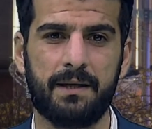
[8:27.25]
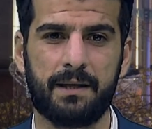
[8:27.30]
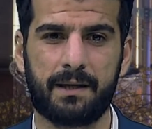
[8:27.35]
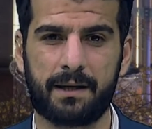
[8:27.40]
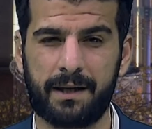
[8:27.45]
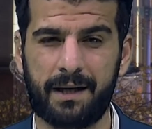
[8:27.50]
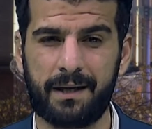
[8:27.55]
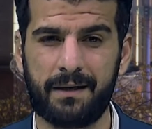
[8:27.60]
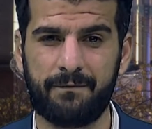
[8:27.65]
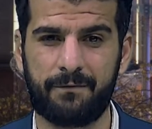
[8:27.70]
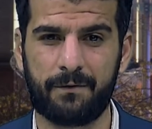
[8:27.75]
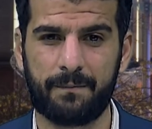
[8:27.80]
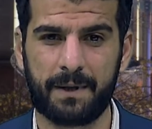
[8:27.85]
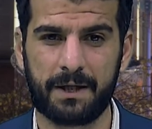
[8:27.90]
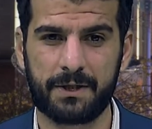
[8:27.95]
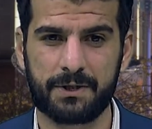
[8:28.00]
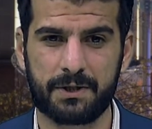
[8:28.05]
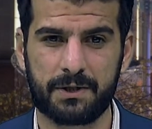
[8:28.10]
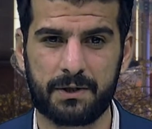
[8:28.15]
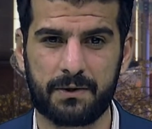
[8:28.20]
clear
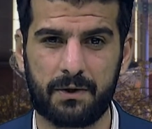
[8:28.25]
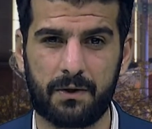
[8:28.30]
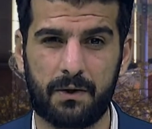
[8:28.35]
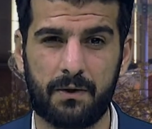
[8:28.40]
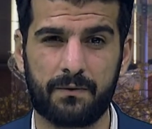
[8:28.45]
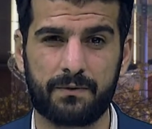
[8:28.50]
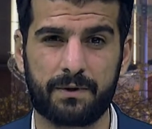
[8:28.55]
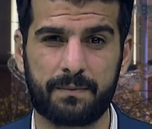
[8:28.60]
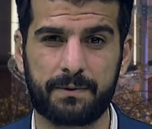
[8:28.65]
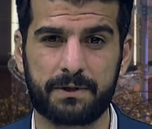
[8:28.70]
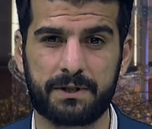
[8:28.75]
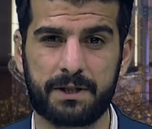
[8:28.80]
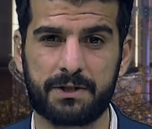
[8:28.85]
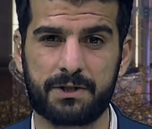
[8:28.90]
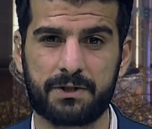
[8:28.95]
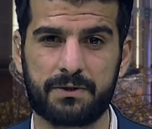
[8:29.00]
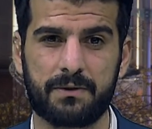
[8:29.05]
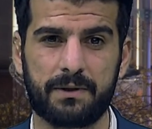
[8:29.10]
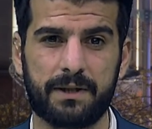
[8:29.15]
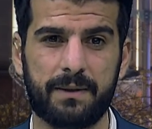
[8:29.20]
information on the
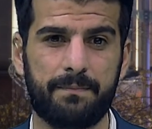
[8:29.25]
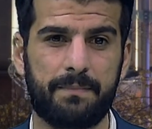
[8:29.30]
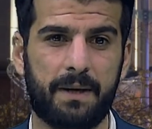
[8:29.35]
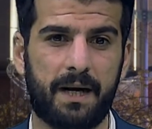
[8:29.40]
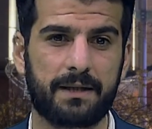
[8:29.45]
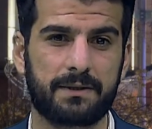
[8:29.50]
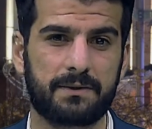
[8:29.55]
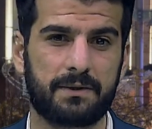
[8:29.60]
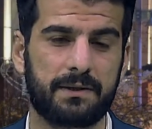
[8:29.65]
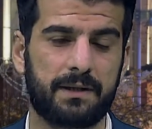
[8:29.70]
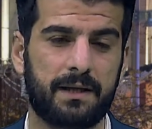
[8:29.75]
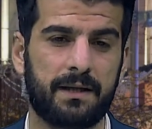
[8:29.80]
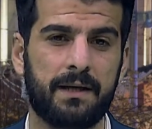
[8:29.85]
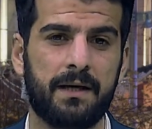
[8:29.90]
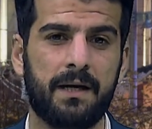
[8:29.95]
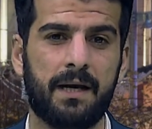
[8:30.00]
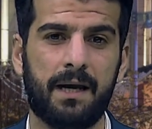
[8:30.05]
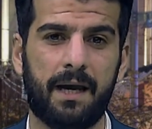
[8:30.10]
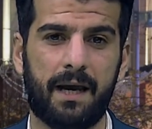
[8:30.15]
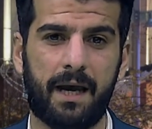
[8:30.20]
potential impact on the
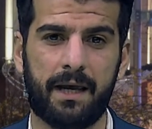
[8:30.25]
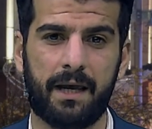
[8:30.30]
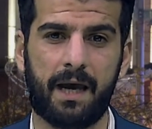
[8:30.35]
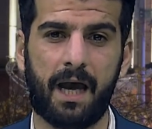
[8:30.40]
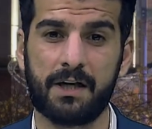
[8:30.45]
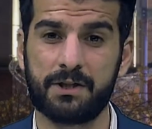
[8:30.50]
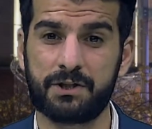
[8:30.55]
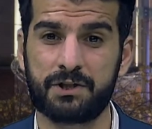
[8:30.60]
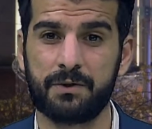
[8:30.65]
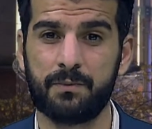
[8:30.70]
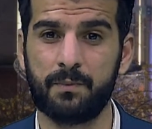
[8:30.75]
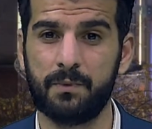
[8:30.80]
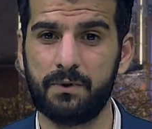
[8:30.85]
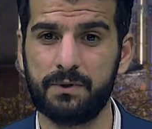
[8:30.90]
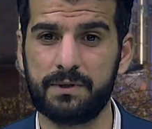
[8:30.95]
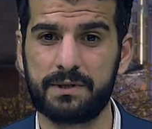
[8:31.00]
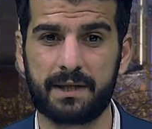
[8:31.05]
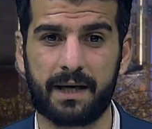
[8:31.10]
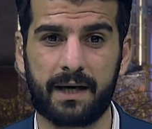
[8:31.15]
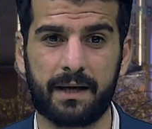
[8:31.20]
ancient
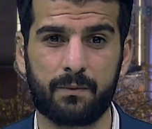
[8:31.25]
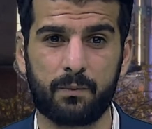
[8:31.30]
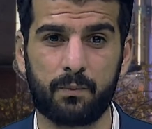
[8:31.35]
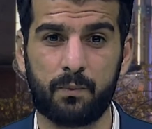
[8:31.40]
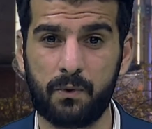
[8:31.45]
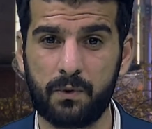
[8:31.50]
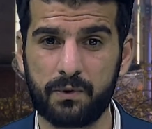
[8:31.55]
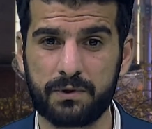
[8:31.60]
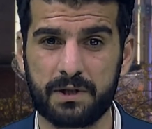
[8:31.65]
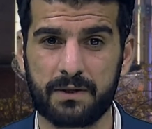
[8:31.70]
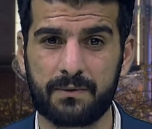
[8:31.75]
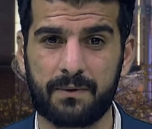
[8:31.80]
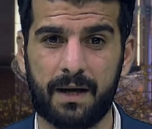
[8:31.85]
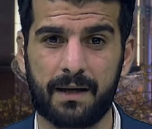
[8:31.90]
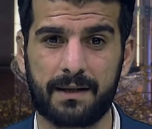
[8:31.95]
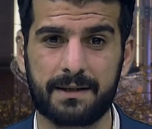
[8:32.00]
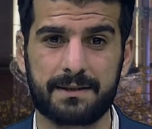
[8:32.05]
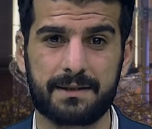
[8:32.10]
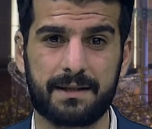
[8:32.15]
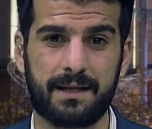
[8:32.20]
woods and water
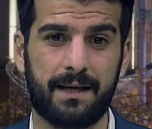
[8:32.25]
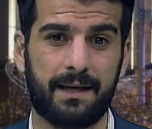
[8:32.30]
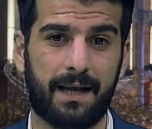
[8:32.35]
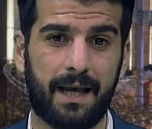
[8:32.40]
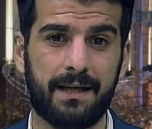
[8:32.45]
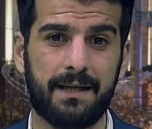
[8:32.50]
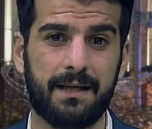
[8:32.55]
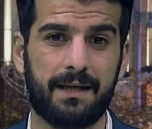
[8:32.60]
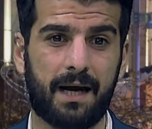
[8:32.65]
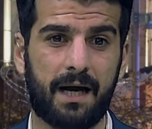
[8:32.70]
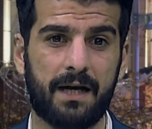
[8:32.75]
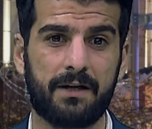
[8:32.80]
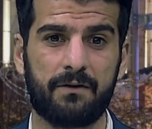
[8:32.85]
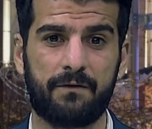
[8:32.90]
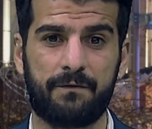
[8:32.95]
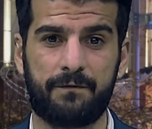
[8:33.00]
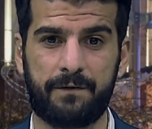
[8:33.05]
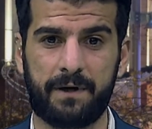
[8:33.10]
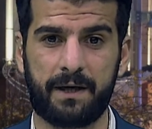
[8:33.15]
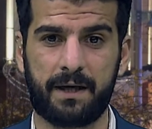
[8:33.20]
quality, and any kind
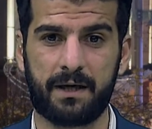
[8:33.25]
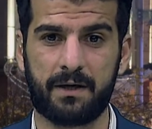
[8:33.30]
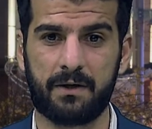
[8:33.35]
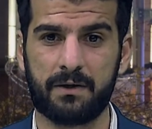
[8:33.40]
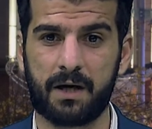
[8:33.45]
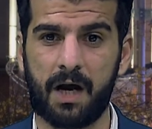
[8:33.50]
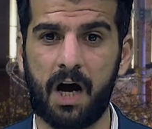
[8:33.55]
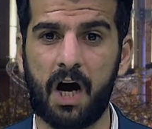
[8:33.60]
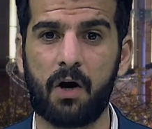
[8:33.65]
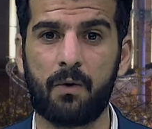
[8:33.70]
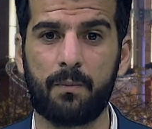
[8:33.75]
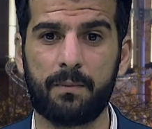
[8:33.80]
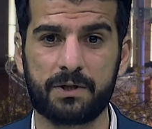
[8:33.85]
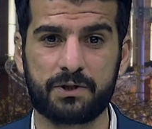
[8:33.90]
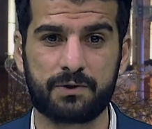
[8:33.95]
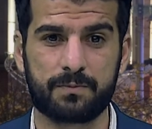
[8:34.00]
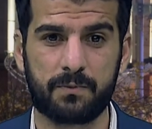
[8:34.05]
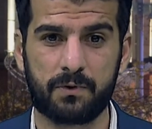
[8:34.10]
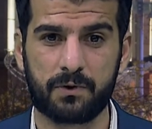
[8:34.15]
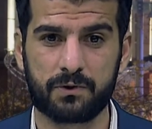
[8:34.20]
of figure on how
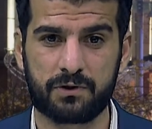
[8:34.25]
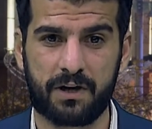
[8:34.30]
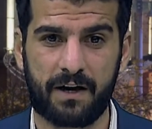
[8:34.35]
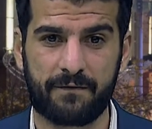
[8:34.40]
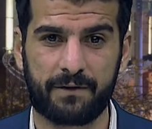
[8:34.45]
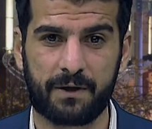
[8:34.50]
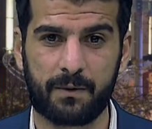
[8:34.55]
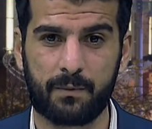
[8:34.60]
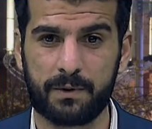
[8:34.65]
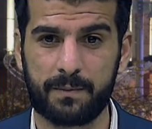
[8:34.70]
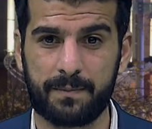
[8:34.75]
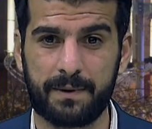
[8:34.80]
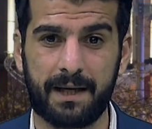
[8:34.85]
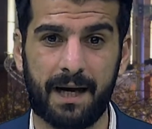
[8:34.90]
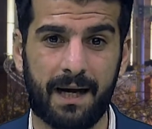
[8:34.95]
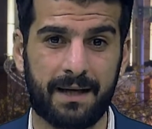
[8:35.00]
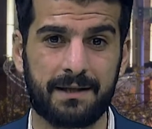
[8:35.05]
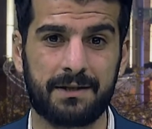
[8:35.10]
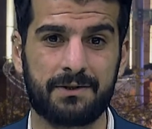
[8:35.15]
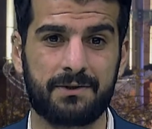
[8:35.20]
much more traffic would be
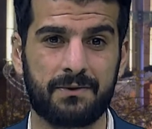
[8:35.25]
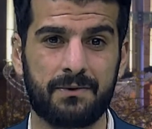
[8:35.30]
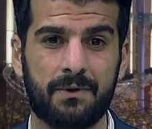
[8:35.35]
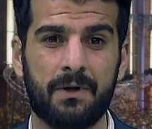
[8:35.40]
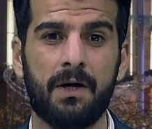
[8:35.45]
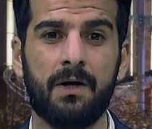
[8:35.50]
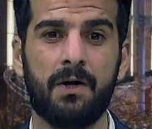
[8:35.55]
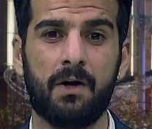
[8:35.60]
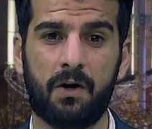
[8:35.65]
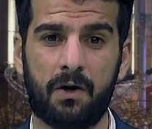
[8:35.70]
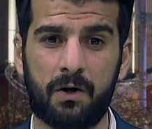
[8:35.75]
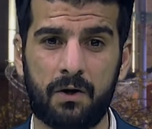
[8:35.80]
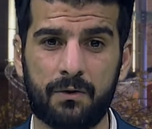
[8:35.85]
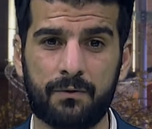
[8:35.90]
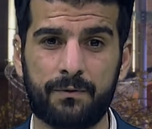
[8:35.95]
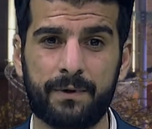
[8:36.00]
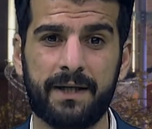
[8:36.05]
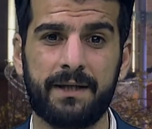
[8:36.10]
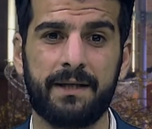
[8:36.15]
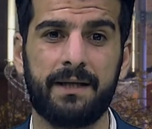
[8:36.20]
added to
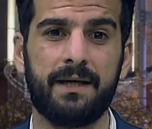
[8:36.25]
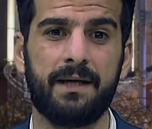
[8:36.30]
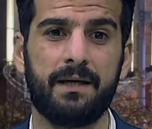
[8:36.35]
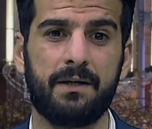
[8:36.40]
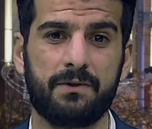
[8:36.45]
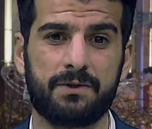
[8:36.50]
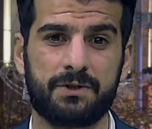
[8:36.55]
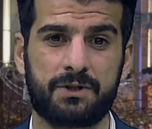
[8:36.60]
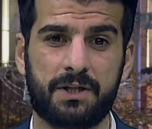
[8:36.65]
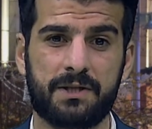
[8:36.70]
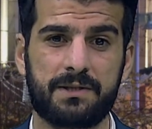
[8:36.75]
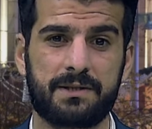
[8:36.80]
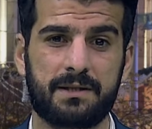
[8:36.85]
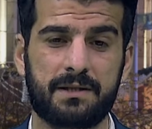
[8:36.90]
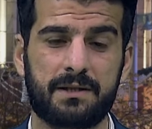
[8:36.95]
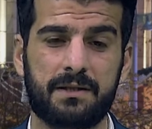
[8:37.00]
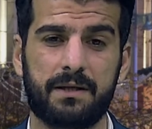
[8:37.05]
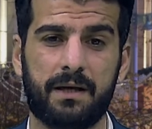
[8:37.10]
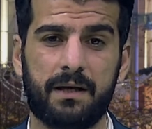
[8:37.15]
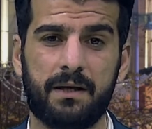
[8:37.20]
already
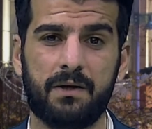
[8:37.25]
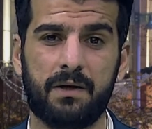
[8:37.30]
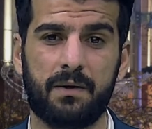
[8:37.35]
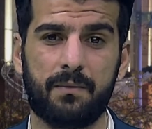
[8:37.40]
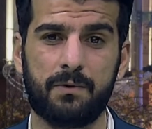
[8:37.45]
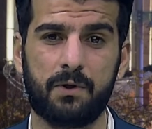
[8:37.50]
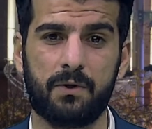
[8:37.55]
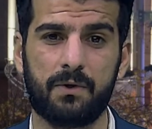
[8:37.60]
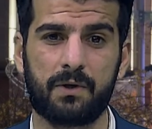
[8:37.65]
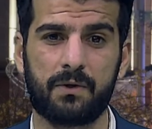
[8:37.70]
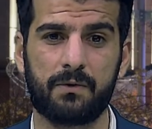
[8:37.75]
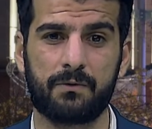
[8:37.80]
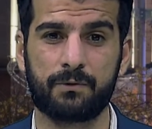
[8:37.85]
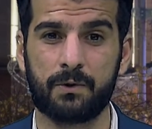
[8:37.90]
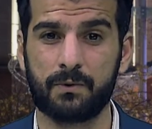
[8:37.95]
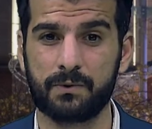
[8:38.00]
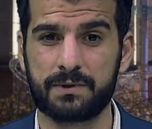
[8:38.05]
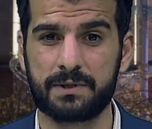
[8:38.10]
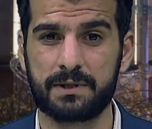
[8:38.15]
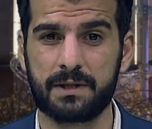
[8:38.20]
congested local
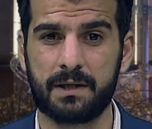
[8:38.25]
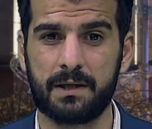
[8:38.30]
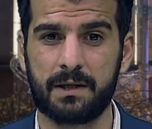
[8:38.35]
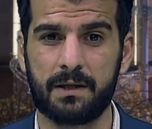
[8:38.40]
roads.